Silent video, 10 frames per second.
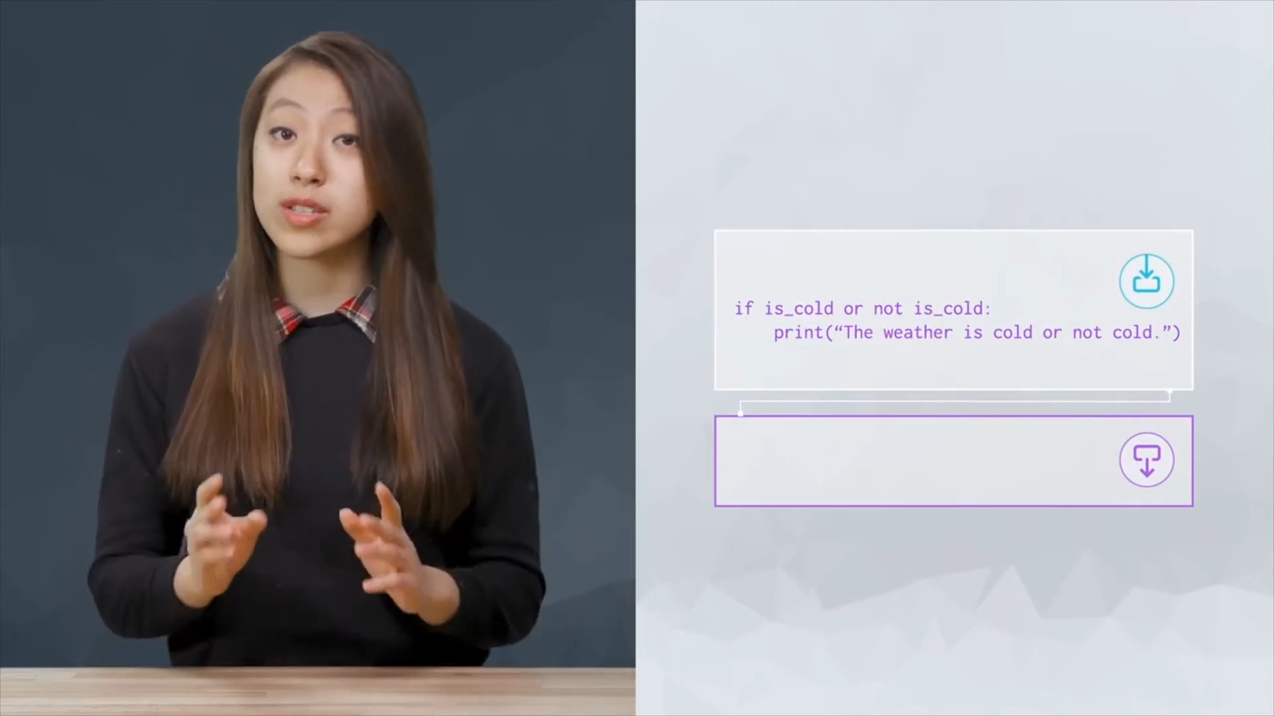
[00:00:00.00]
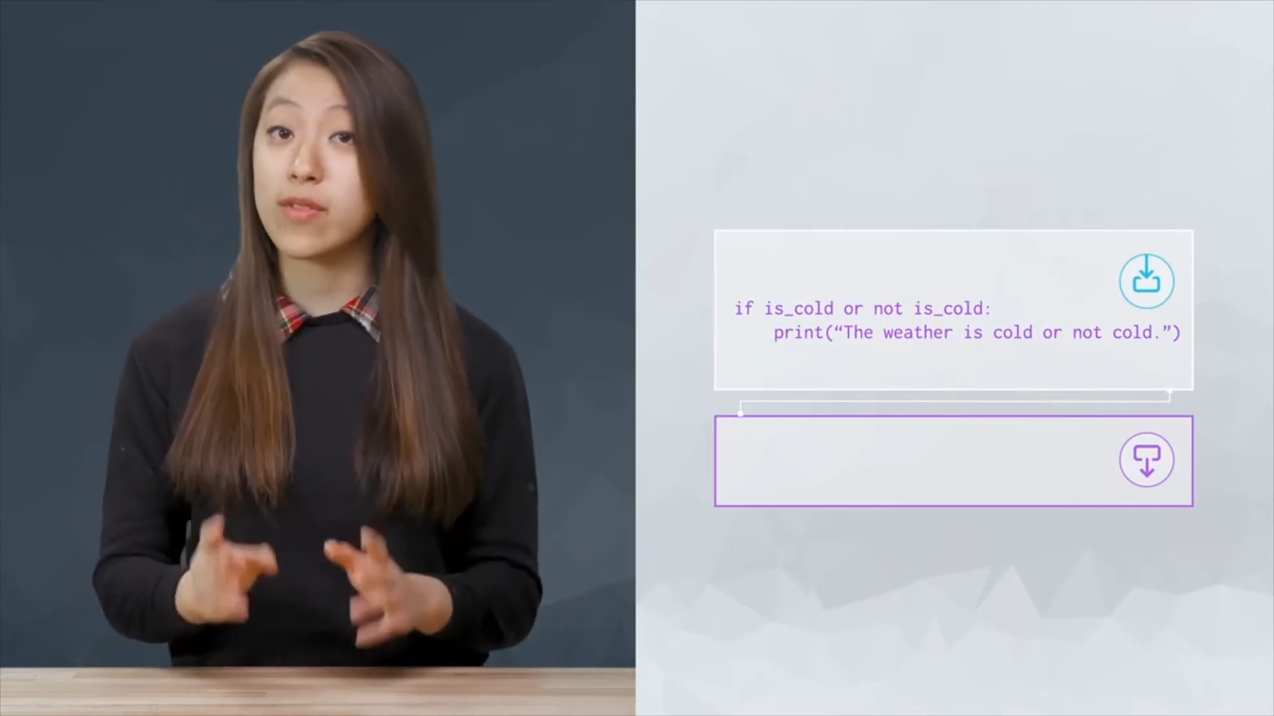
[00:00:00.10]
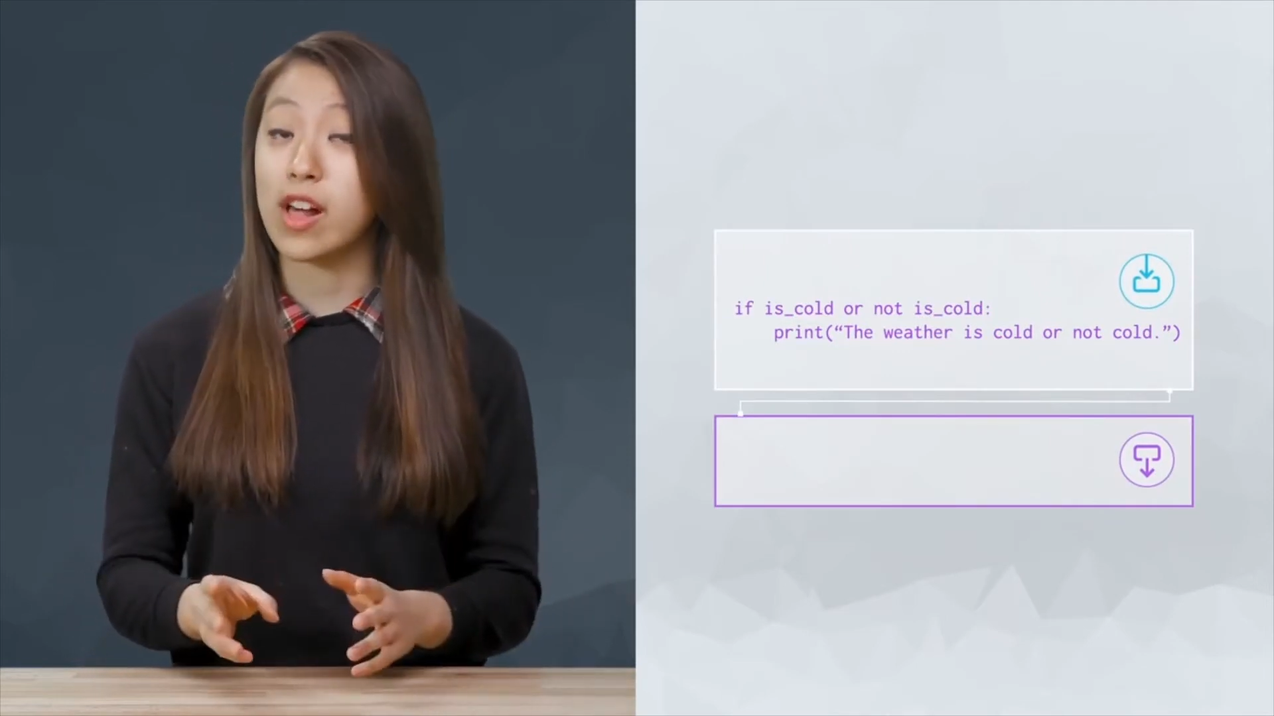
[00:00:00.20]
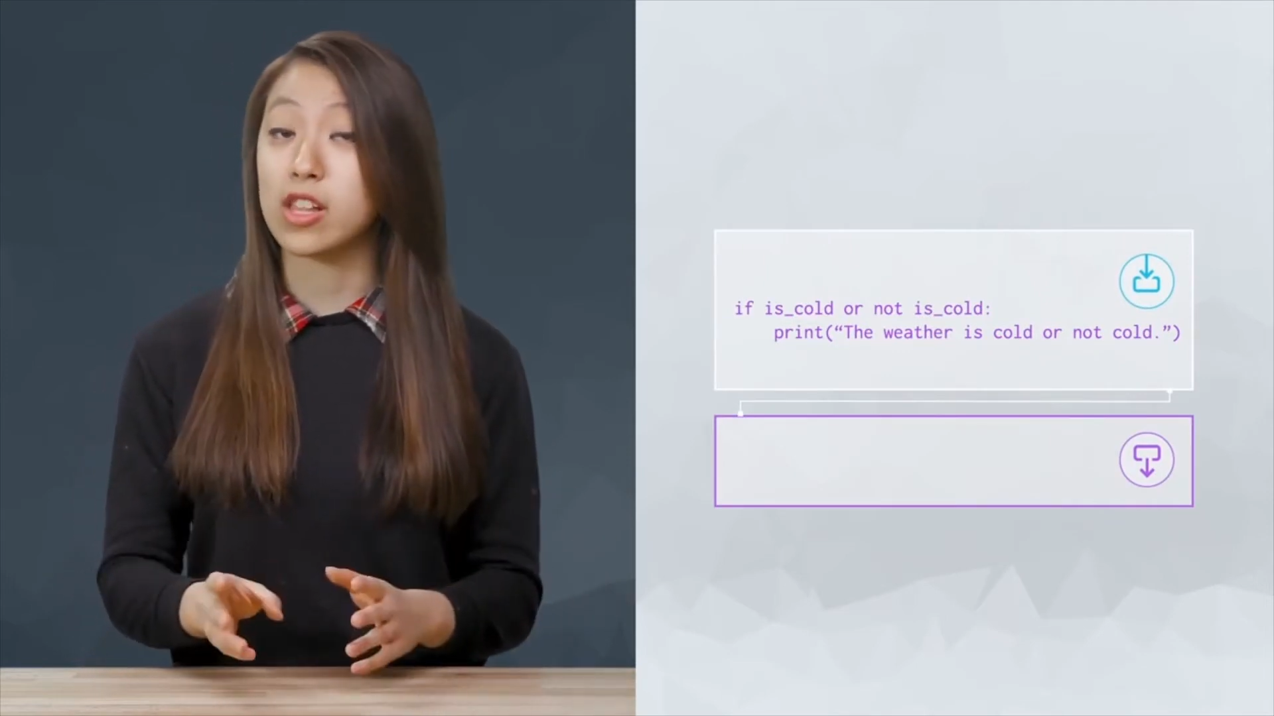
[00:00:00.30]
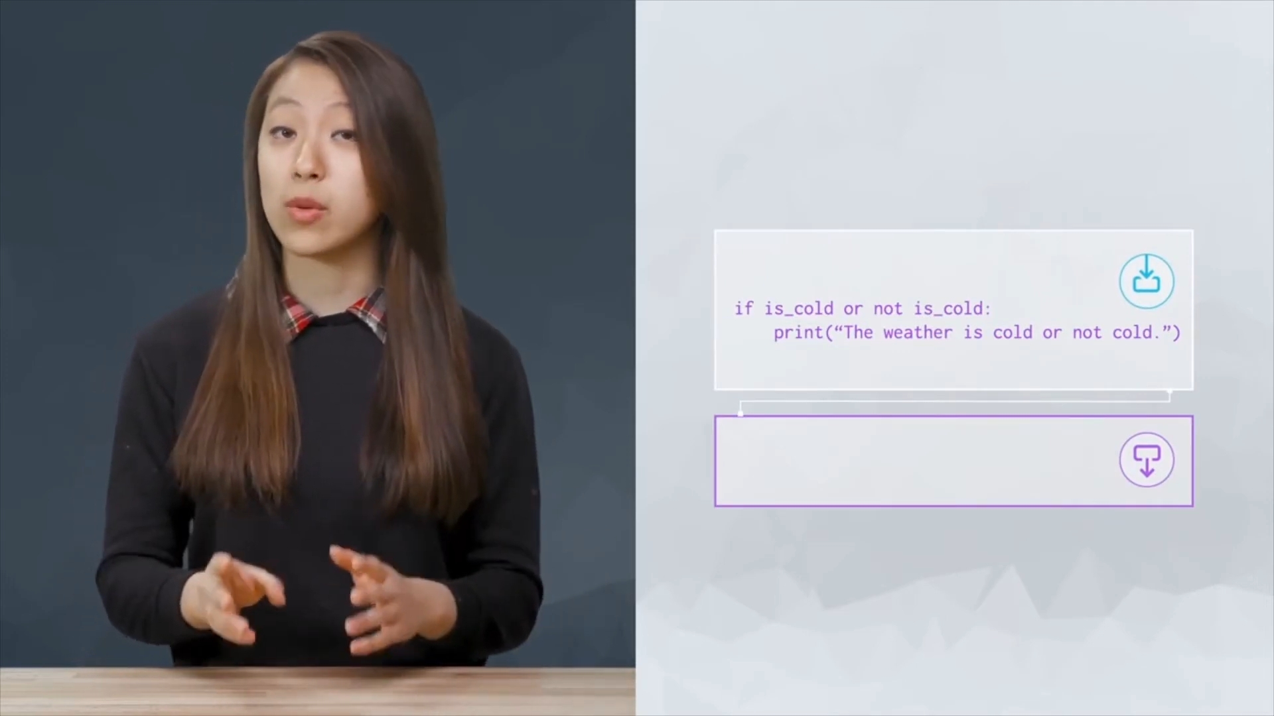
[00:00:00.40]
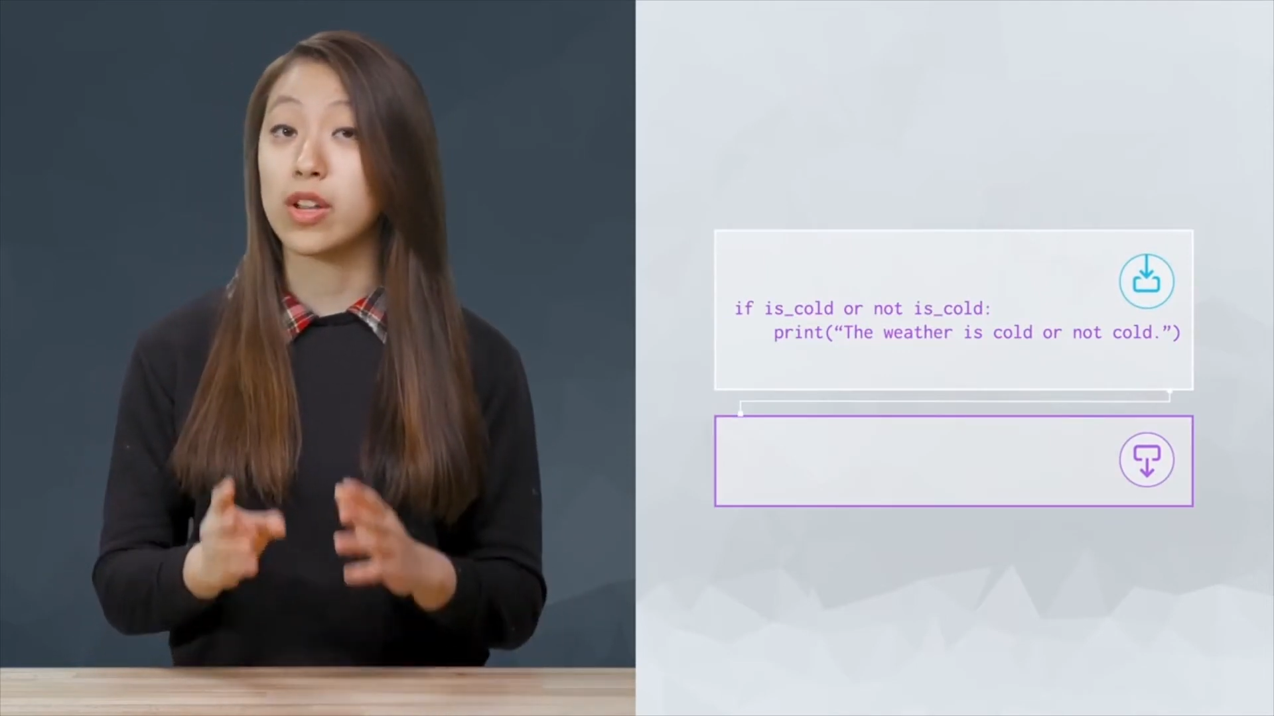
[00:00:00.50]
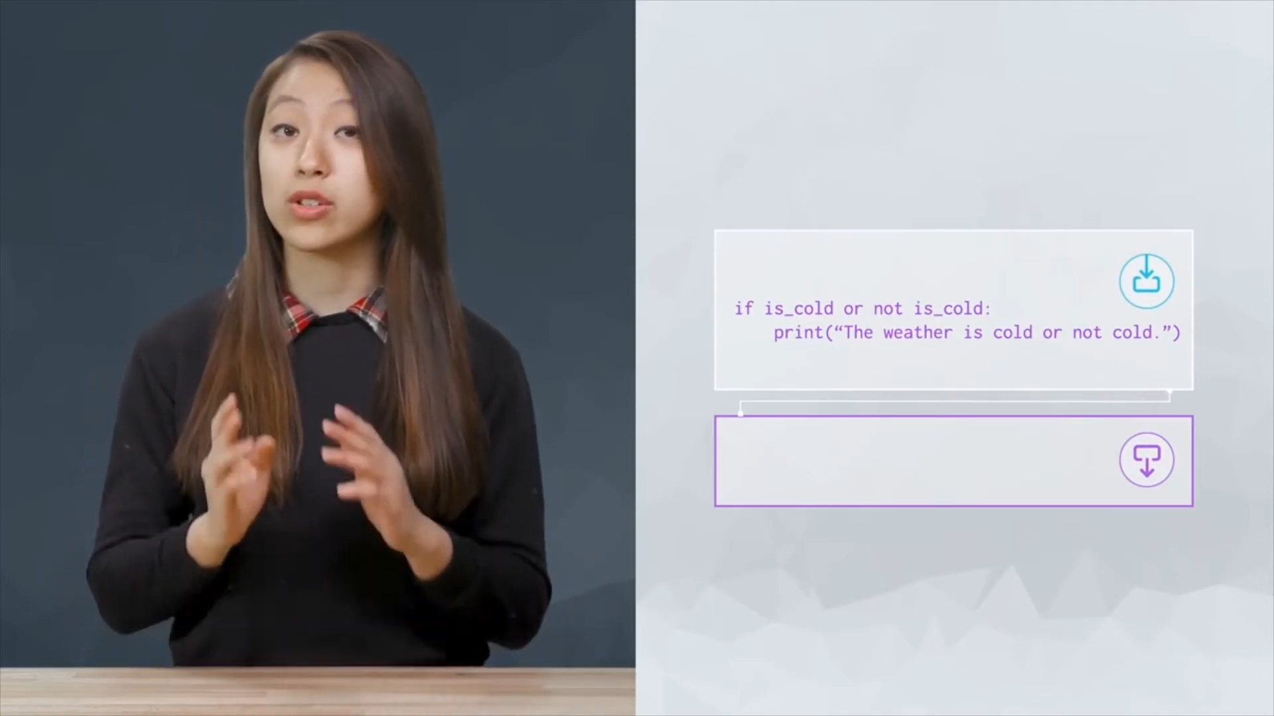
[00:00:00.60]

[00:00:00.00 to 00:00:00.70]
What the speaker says: evaluate